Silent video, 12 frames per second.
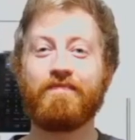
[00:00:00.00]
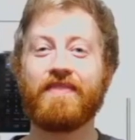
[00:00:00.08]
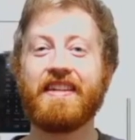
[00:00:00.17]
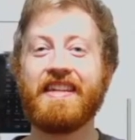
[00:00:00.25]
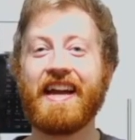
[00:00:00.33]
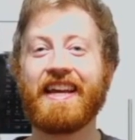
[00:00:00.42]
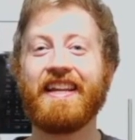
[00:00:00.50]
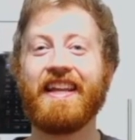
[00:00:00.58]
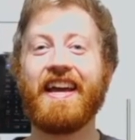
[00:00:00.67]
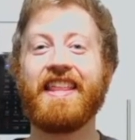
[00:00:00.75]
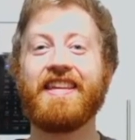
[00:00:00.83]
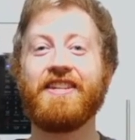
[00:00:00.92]
Not gonna
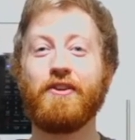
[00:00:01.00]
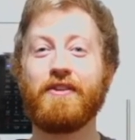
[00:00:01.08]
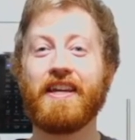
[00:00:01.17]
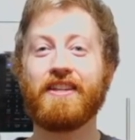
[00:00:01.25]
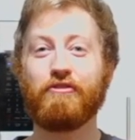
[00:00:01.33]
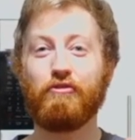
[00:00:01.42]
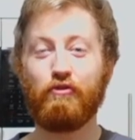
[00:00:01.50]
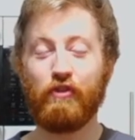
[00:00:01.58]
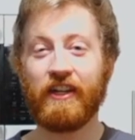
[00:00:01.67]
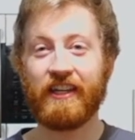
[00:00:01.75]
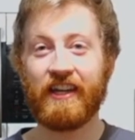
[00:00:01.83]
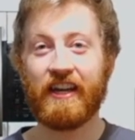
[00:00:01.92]
lie, they do taste
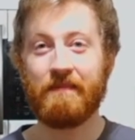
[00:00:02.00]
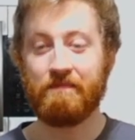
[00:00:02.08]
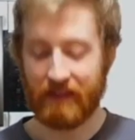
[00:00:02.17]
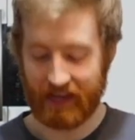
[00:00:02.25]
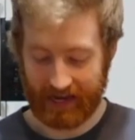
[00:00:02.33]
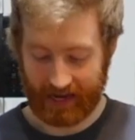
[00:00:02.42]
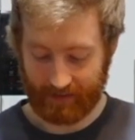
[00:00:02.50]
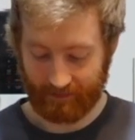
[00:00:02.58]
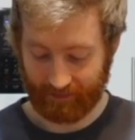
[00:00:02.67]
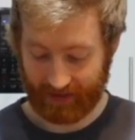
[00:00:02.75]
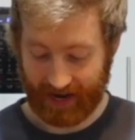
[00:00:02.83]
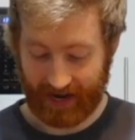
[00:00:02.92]
really good,
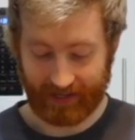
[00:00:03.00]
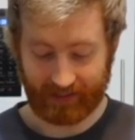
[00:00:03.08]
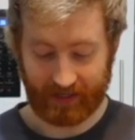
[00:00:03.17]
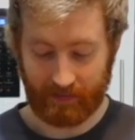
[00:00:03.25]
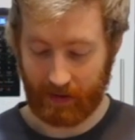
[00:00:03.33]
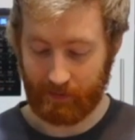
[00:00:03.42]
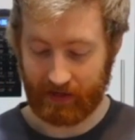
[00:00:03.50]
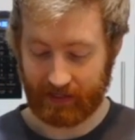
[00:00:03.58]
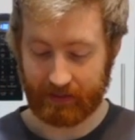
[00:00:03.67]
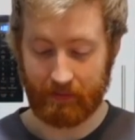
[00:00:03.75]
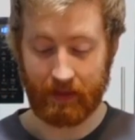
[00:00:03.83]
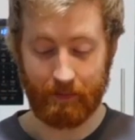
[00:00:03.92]
and honestly might be
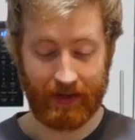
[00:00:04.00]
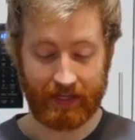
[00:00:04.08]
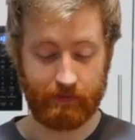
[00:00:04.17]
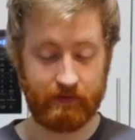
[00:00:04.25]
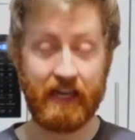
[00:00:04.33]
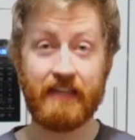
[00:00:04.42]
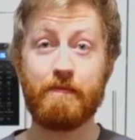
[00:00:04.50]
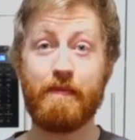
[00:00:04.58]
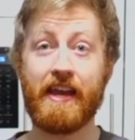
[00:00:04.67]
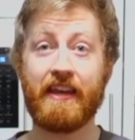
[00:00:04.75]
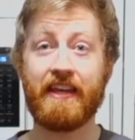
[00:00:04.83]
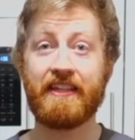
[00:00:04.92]
some of the best tasting
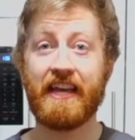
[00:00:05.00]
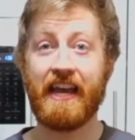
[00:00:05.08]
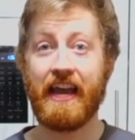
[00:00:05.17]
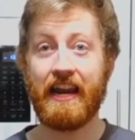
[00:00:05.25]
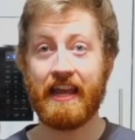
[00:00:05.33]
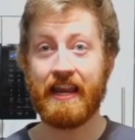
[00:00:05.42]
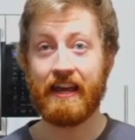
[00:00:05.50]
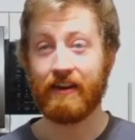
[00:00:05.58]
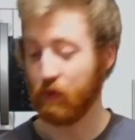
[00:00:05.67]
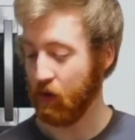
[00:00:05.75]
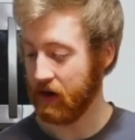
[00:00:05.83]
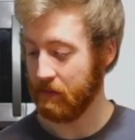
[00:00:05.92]
pancakes I had, and I
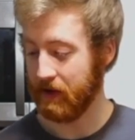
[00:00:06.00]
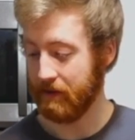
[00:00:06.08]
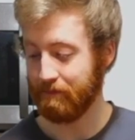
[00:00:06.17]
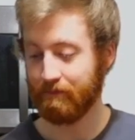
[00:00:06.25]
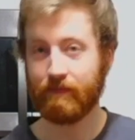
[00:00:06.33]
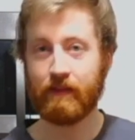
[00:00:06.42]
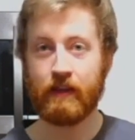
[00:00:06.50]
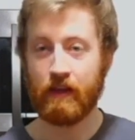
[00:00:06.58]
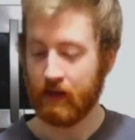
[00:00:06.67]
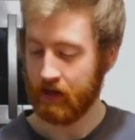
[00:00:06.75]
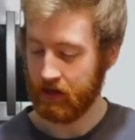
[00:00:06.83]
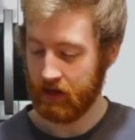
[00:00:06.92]
had quite a bit.
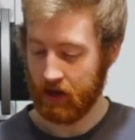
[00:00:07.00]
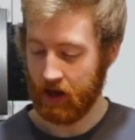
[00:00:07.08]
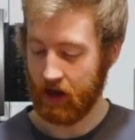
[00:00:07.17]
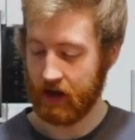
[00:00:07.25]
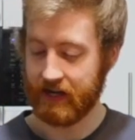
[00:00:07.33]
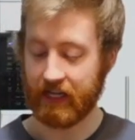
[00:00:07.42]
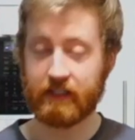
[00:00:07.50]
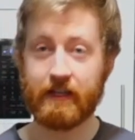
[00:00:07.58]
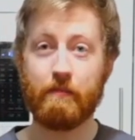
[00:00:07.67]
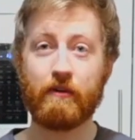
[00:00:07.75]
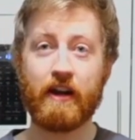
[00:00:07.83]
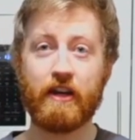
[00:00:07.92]
Next
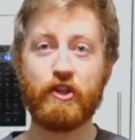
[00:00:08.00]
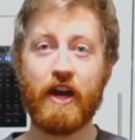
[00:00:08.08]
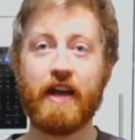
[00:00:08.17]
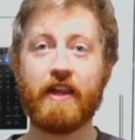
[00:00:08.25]
up, we're gonna try